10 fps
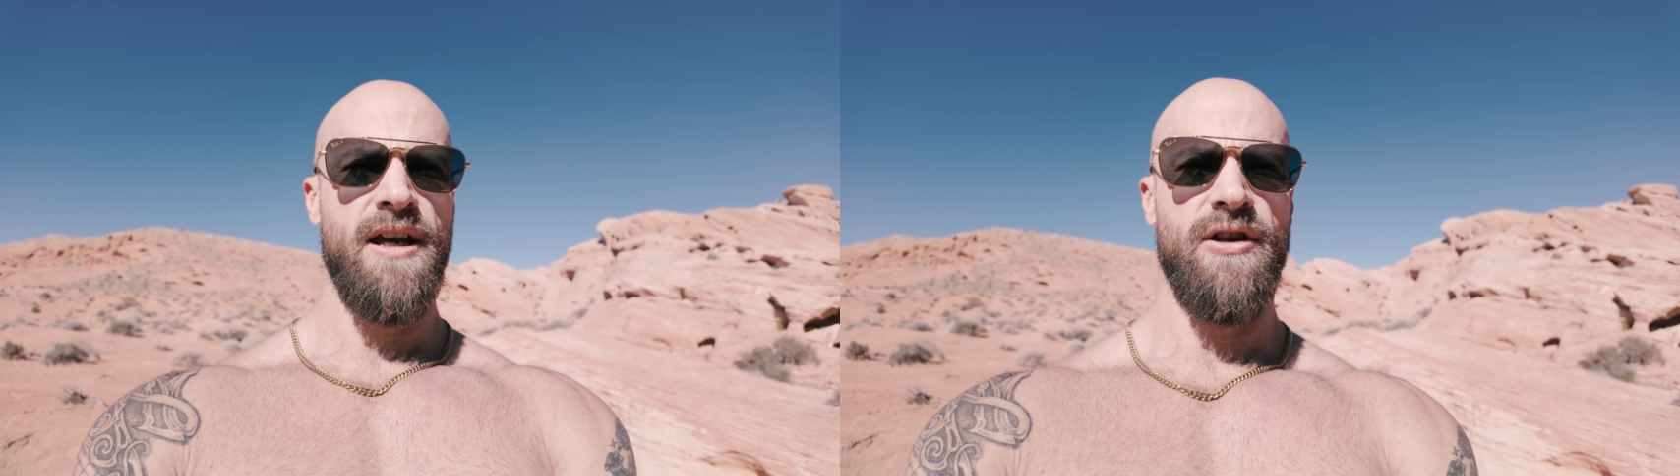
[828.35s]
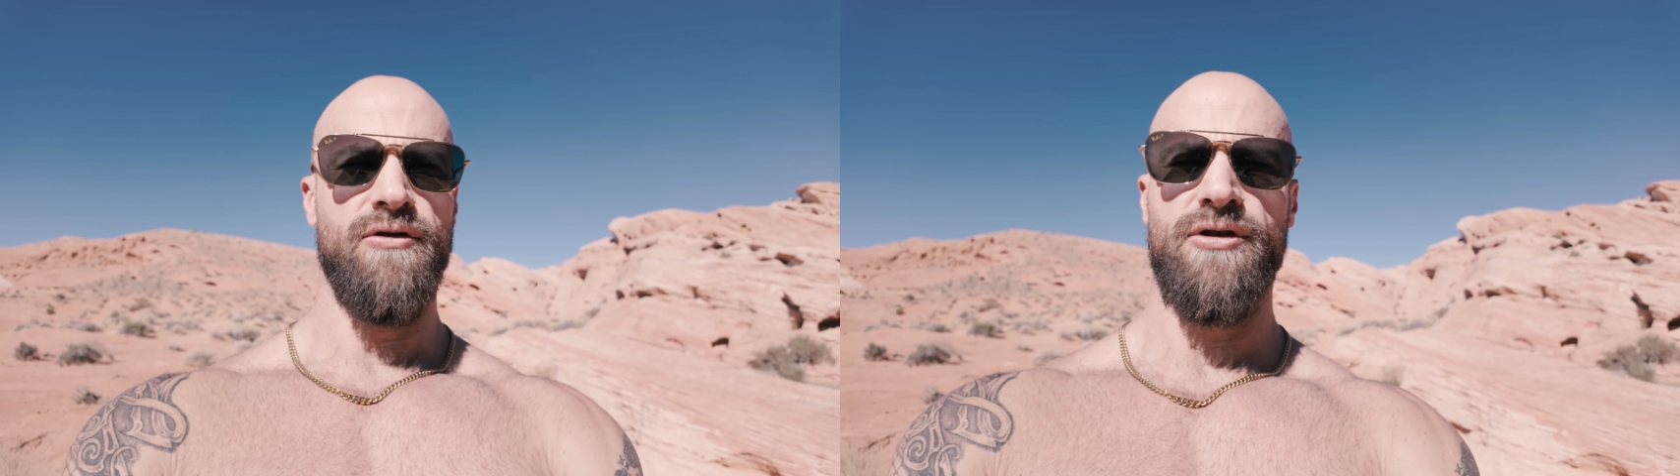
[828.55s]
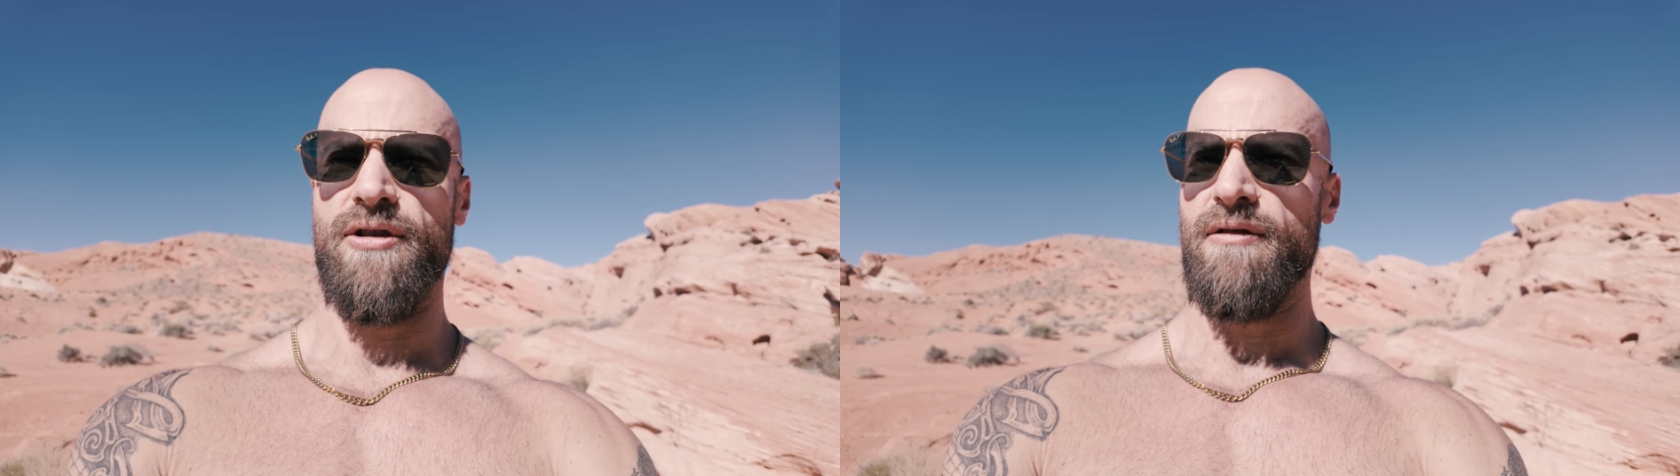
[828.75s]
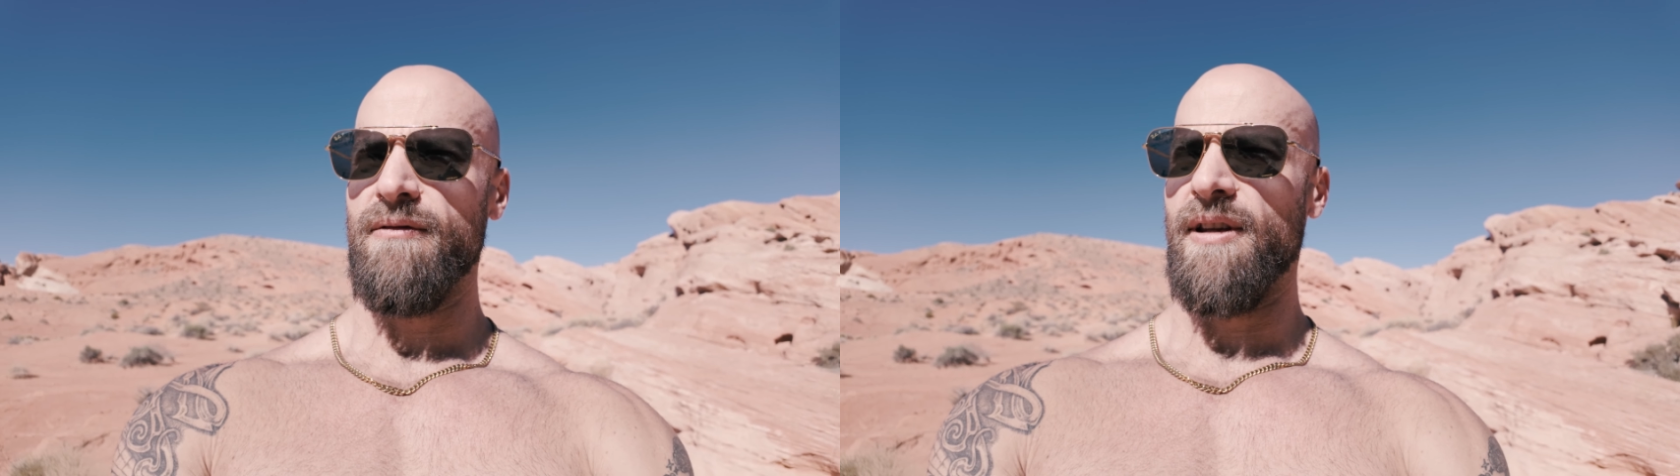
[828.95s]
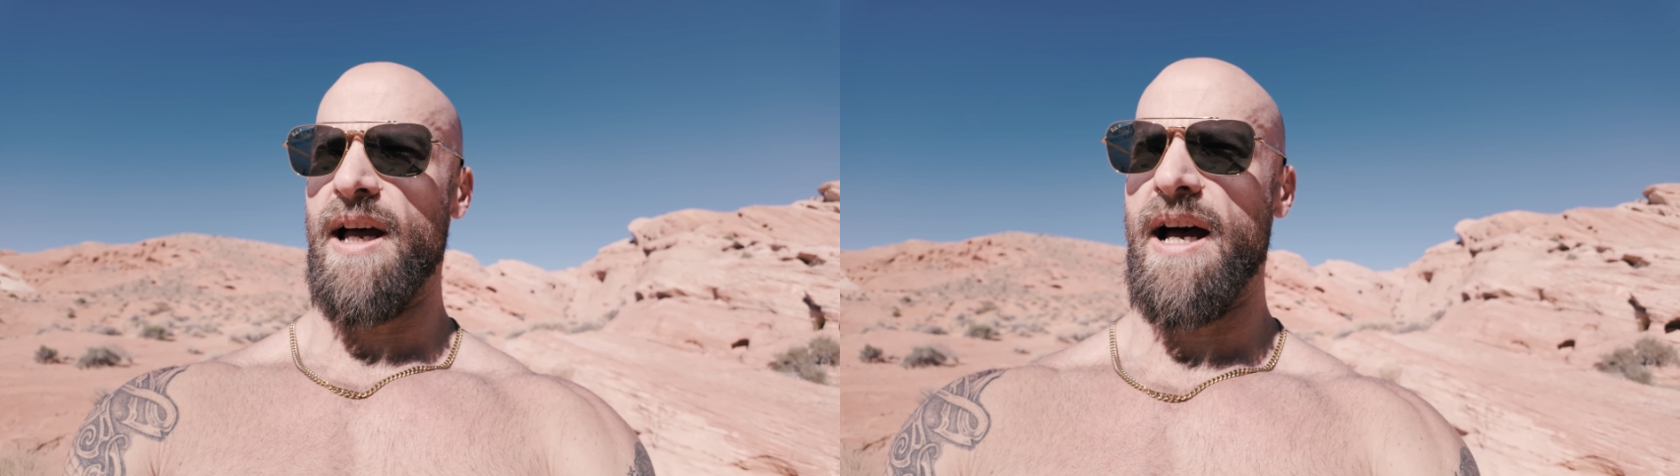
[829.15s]
You shouldn't
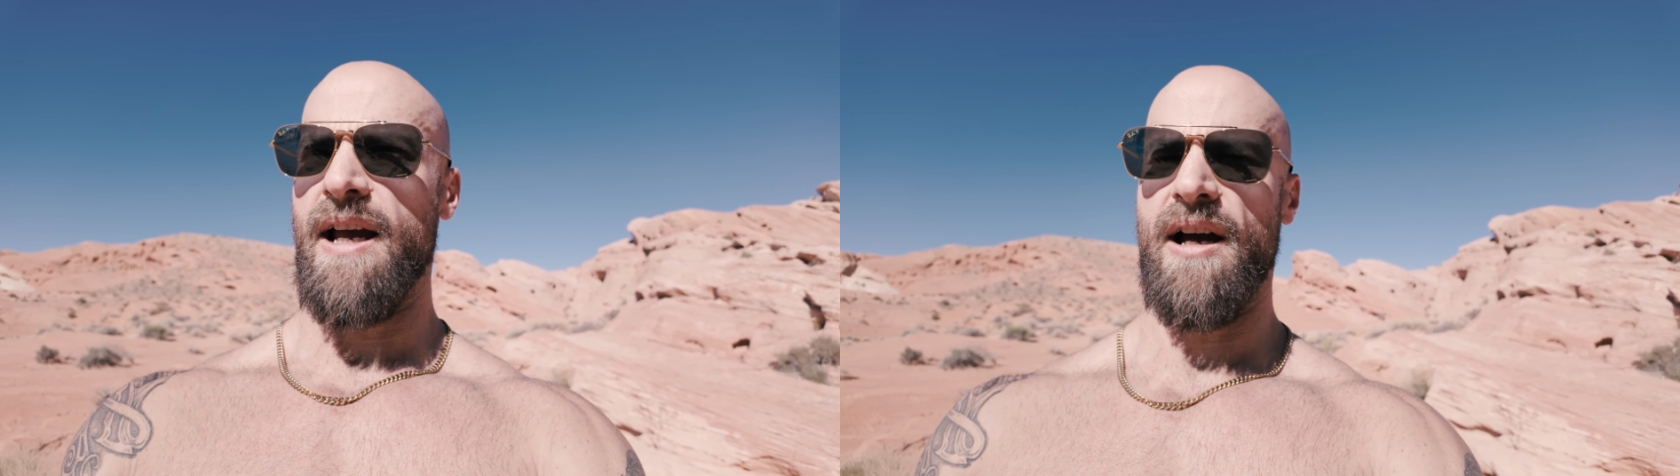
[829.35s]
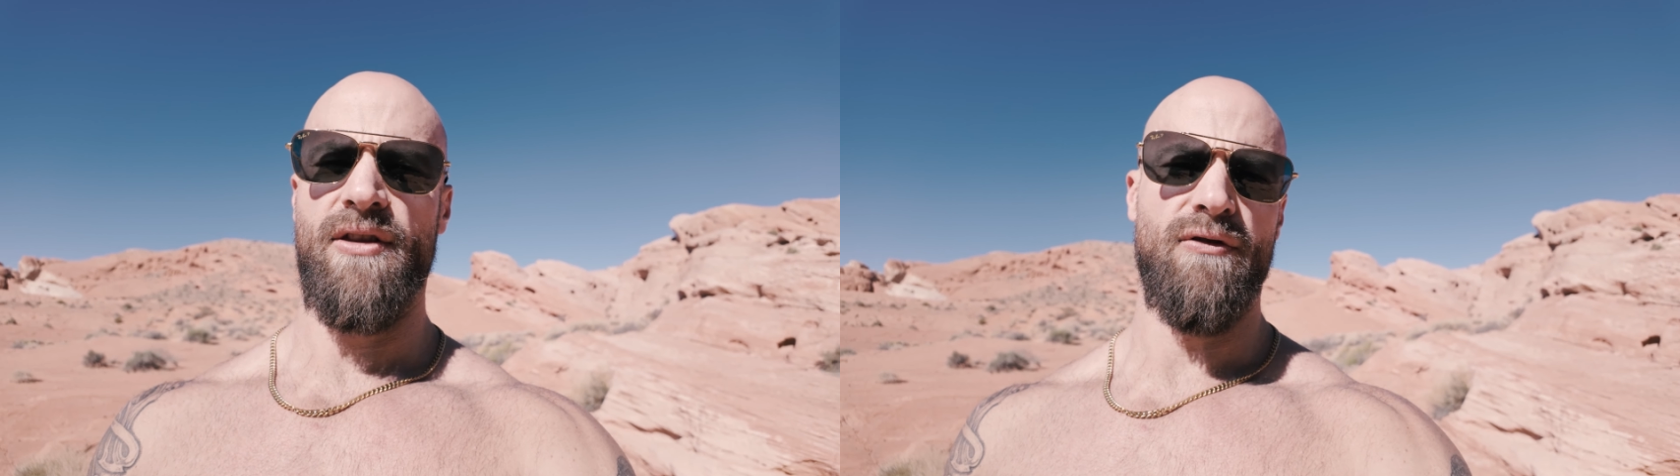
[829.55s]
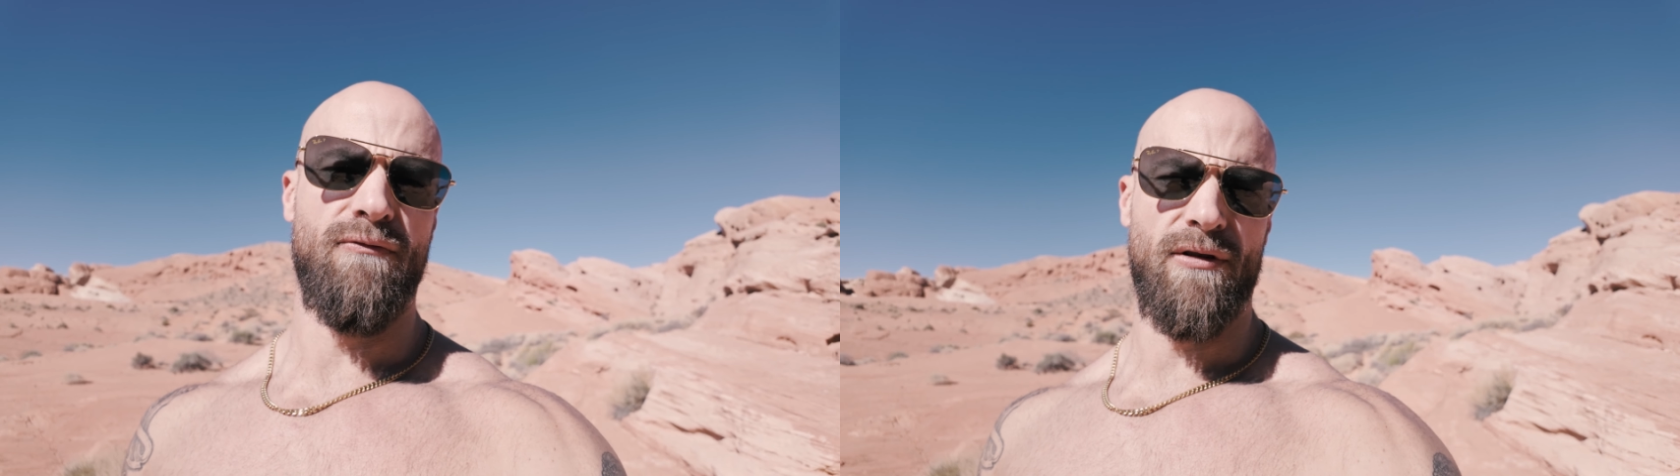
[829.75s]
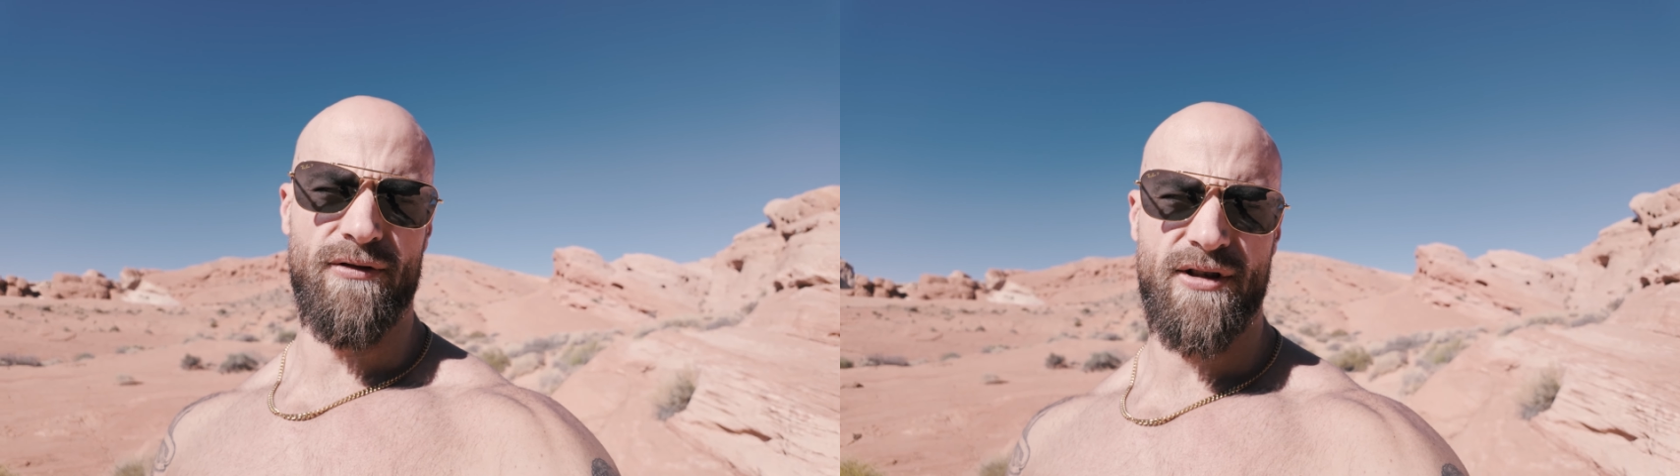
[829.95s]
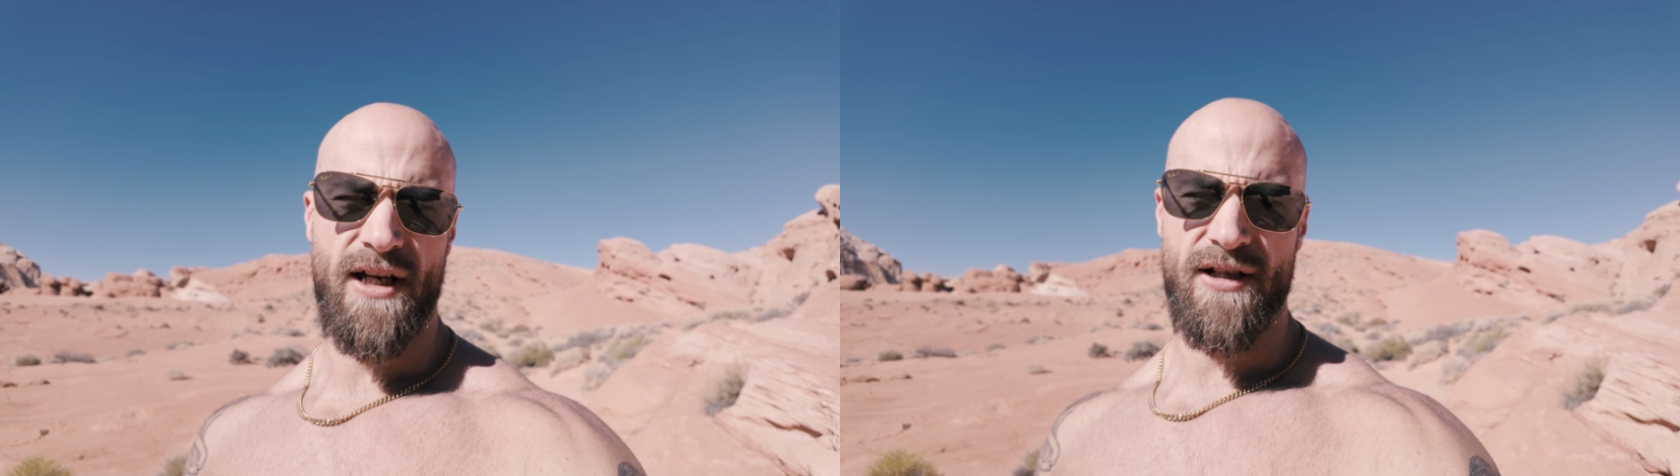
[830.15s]
rely on the
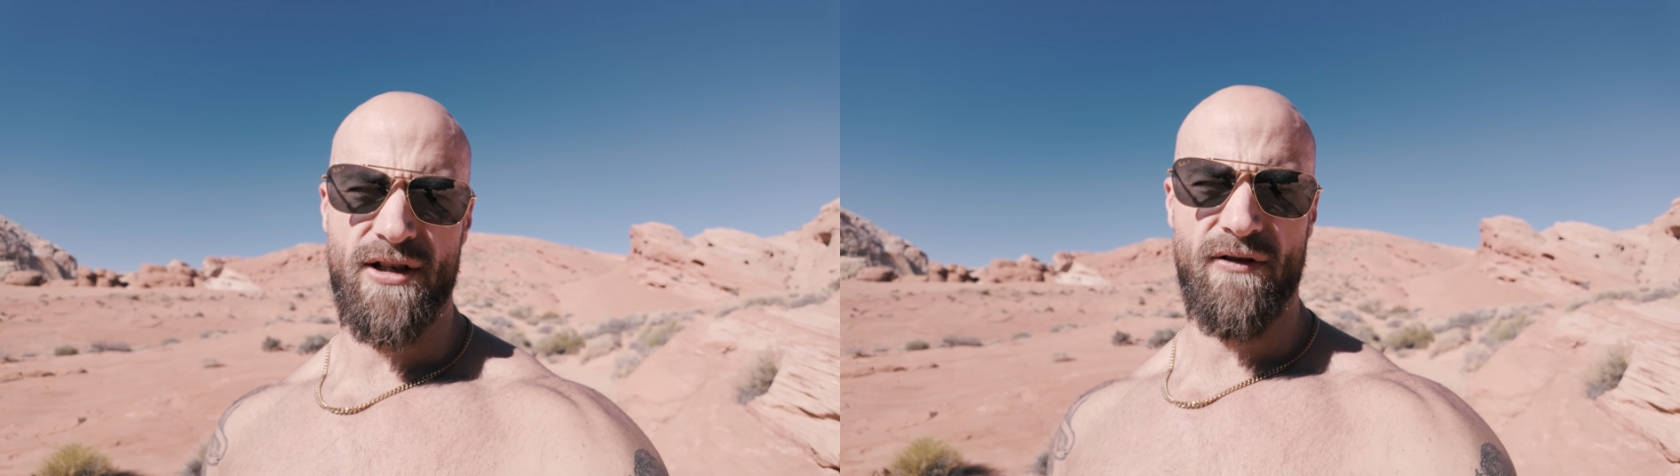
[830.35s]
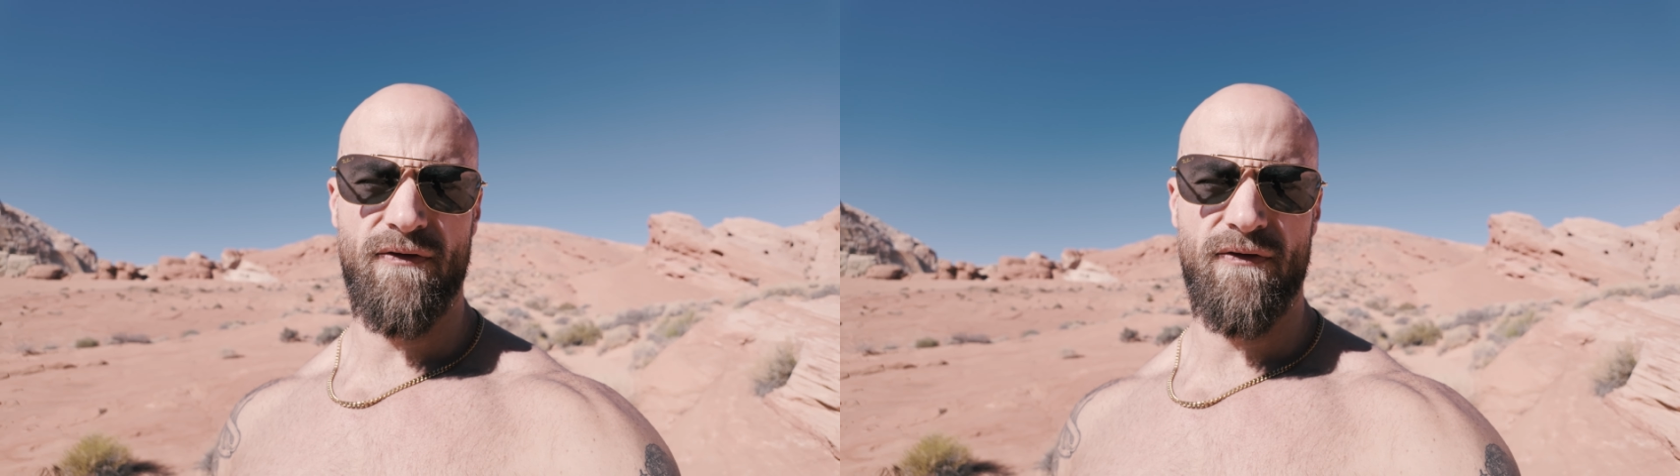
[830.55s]
world changing